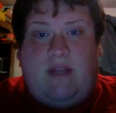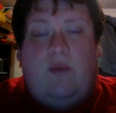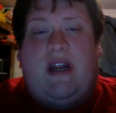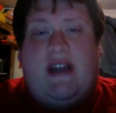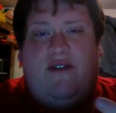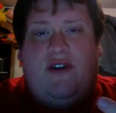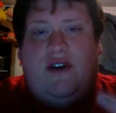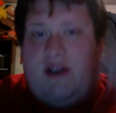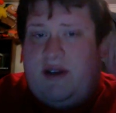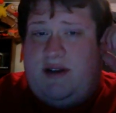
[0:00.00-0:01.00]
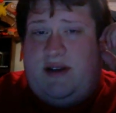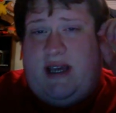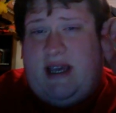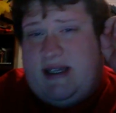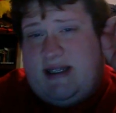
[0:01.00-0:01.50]
whatever
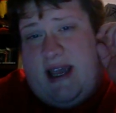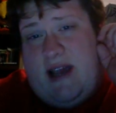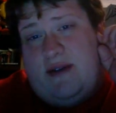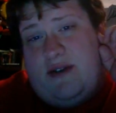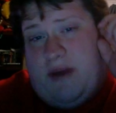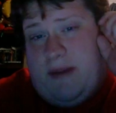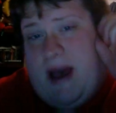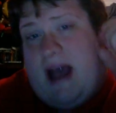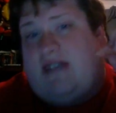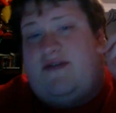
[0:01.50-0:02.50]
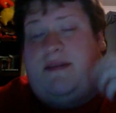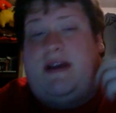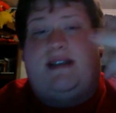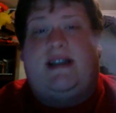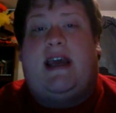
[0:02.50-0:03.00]
he sells or he buys from
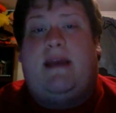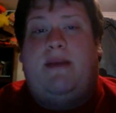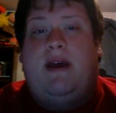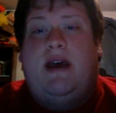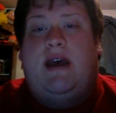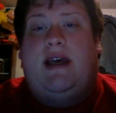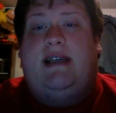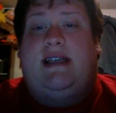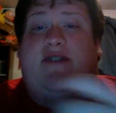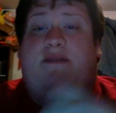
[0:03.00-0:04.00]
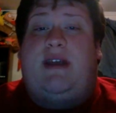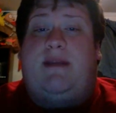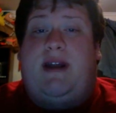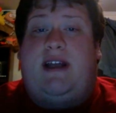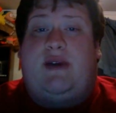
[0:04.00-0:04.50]
his name, he's giving me the
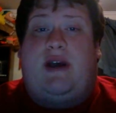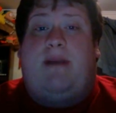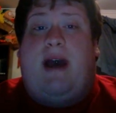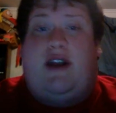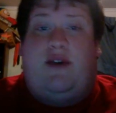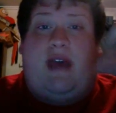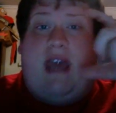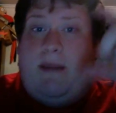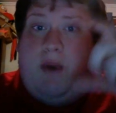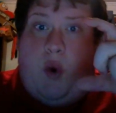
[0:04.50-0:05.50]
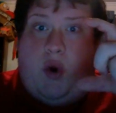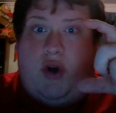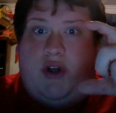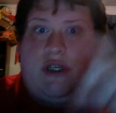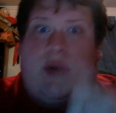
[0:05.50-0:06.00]
money so I can buy a new
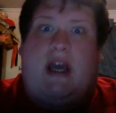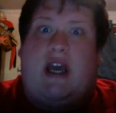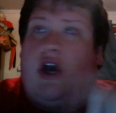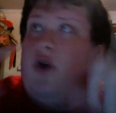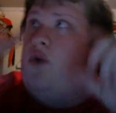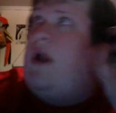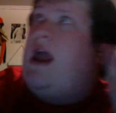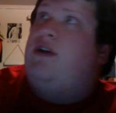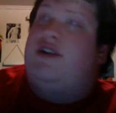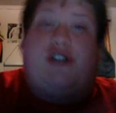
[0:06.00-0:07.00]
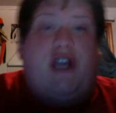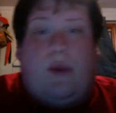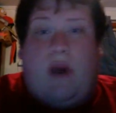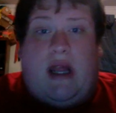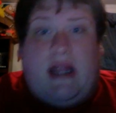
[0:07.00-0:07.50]
camcorder so I can go around and show
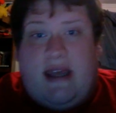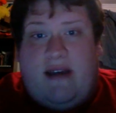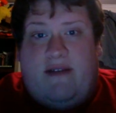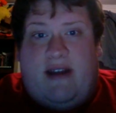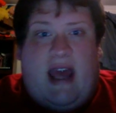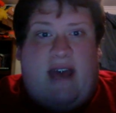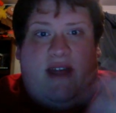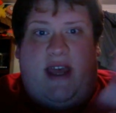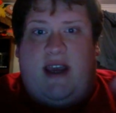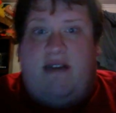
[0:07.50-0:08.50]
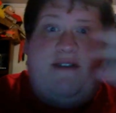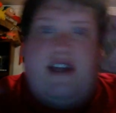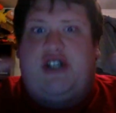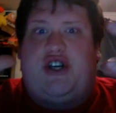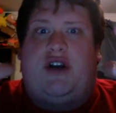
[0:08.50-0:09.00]
you where I live and have like
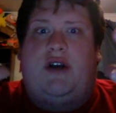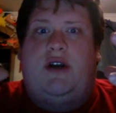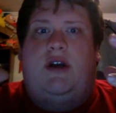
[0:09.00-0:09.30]
adventure